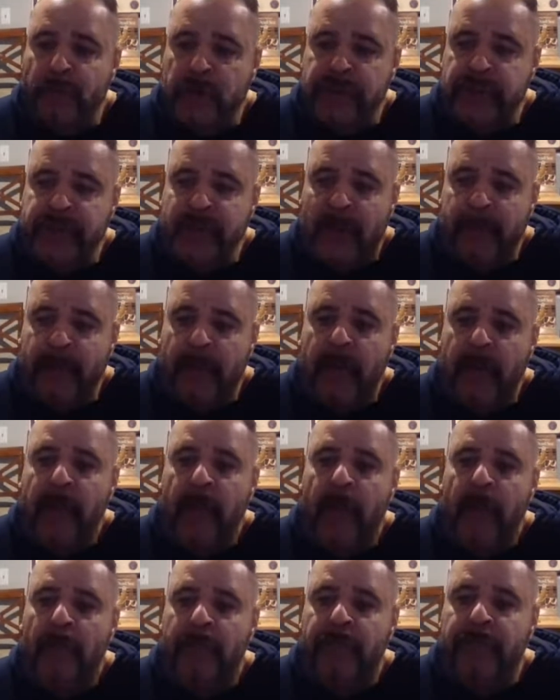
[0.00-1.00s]
verse number
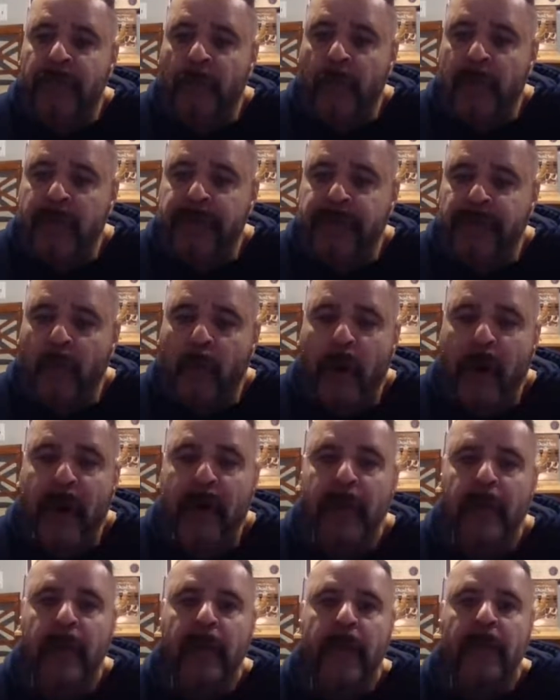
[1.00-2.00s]

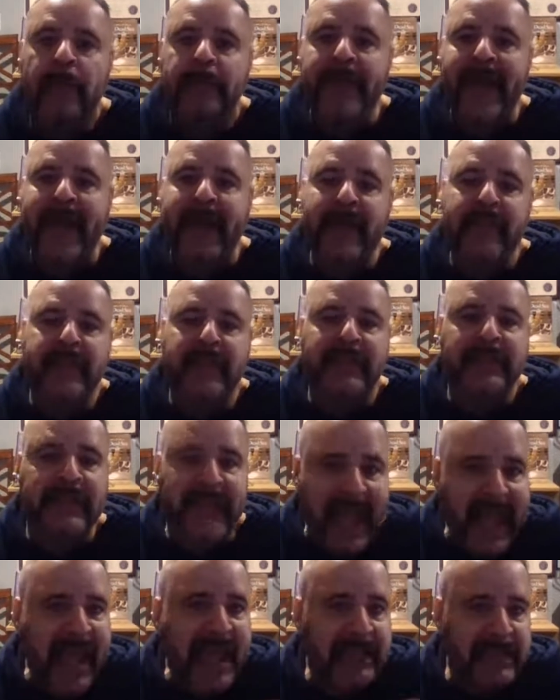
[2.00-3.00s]
44 that in the
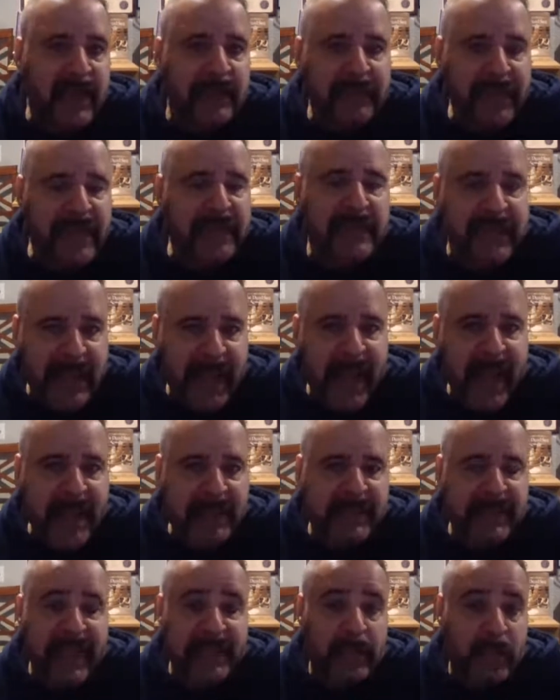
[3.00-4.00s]
days of these
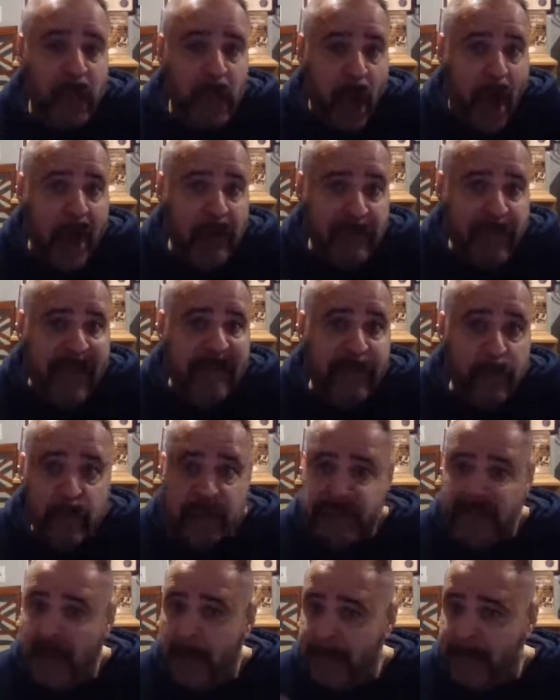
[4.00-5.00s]
kings that the God of heaven
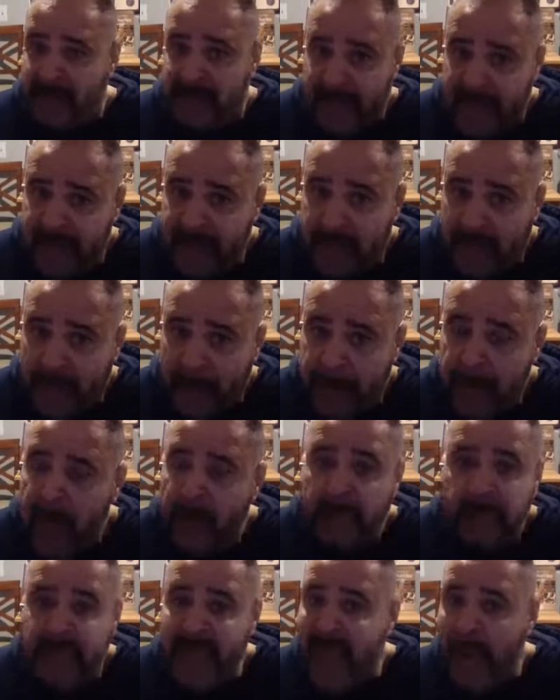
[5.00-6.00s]
will set up a kingdom
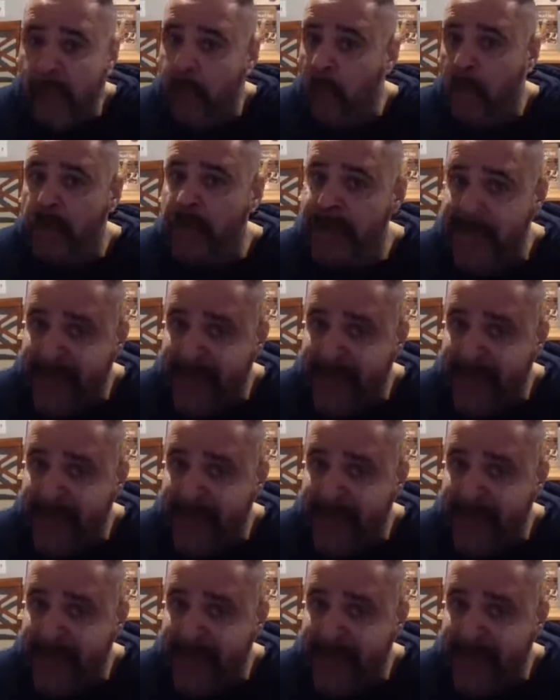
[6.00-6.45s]
that will